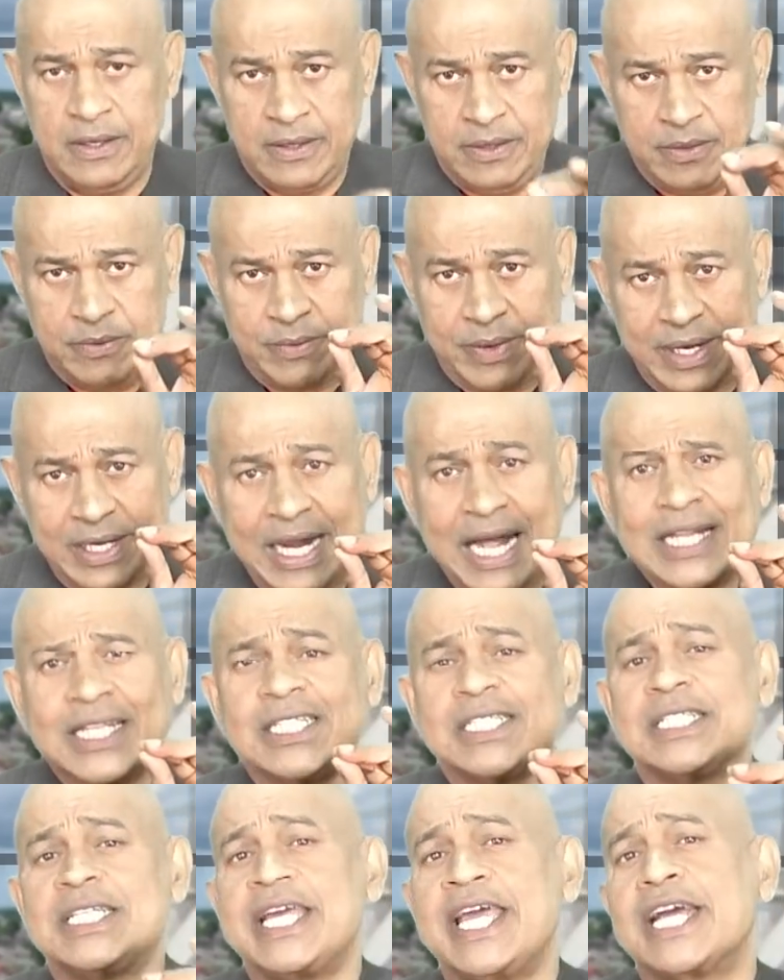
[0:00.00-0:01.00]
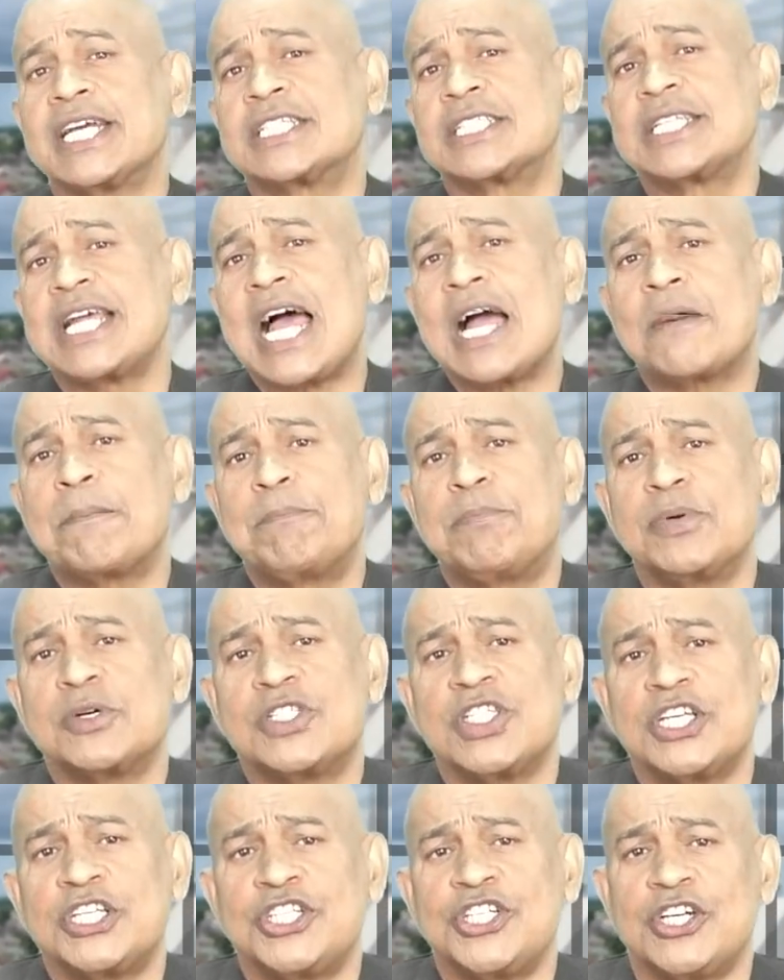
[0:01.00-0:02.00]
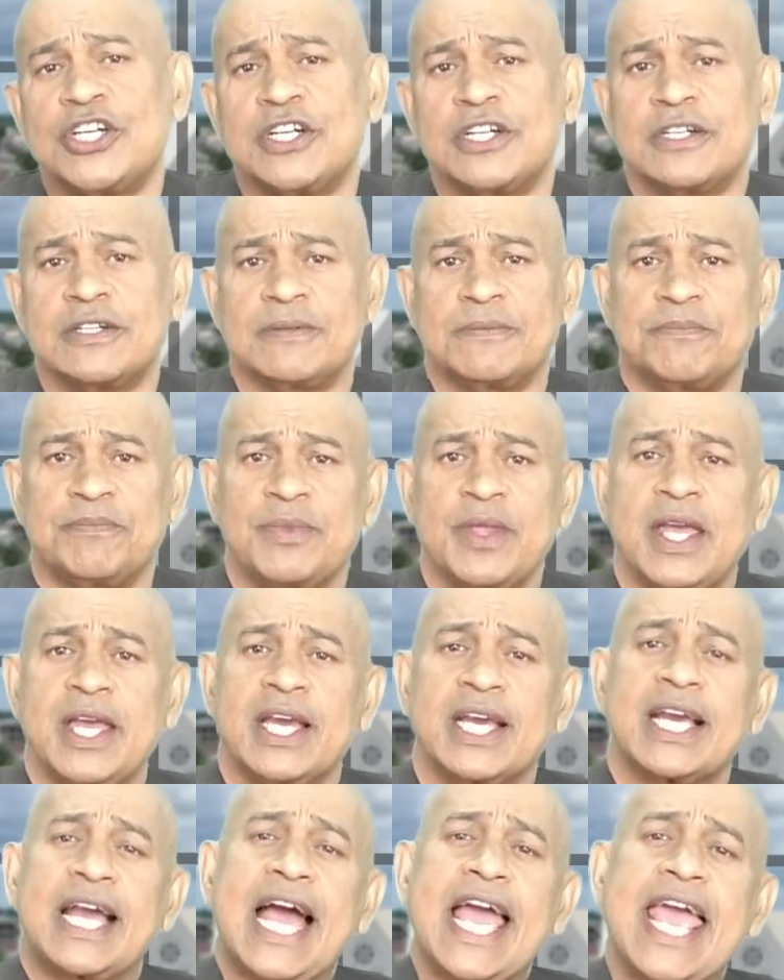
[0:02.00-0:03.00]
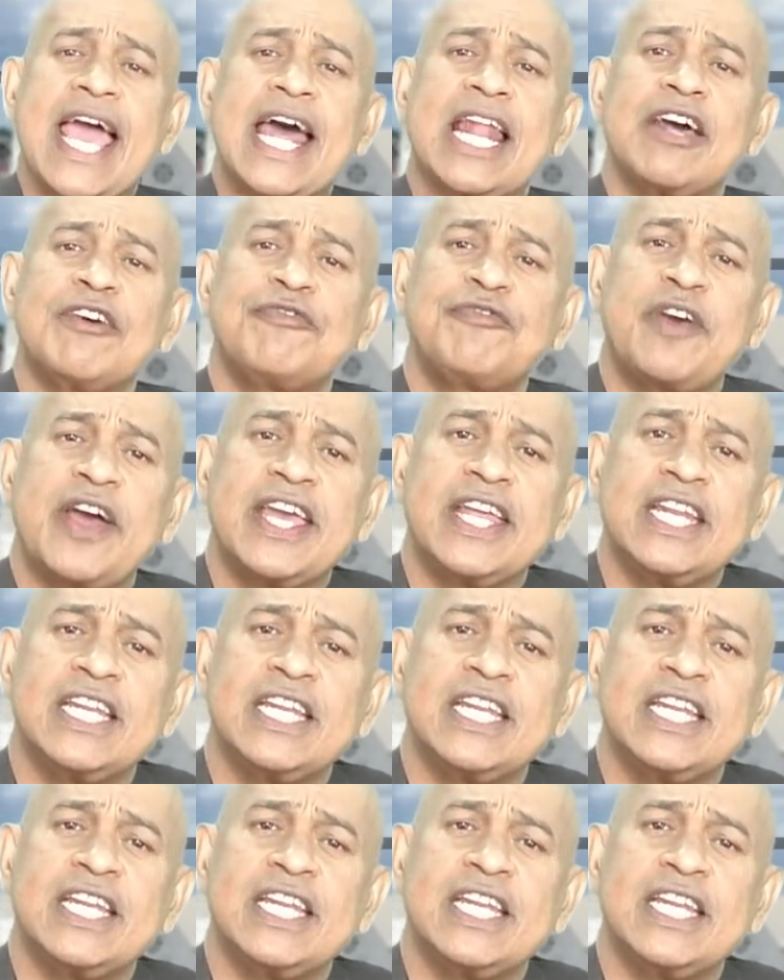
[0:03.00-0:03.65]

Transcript: Well, that is the exact position Guyana finds